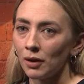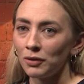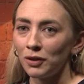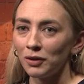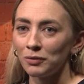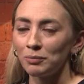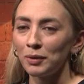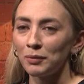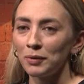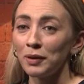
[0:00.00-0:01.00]
I know,
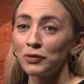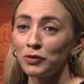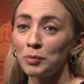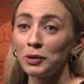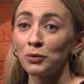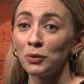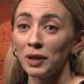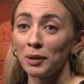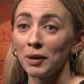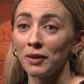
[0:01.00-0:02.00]
but they'll still be
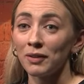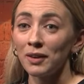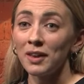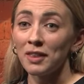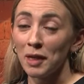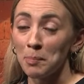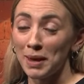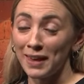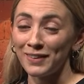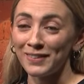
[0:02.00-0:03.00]
talking about their
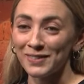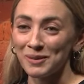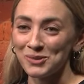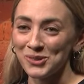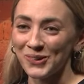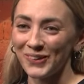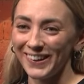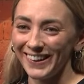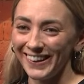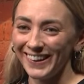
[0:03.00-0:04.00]
pins, I'm sure.
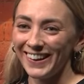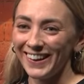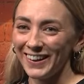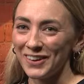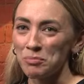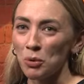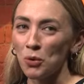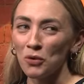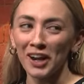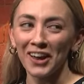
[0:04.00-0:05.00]

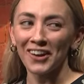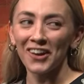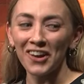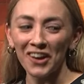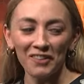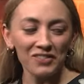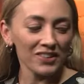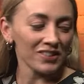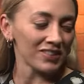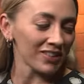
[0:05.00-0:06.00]
Pouring her curves
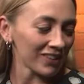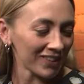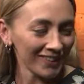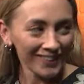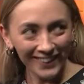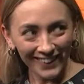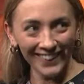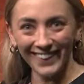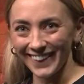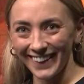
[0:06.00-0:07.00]
into...
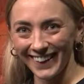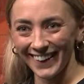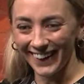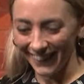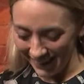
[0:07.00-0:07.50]
That's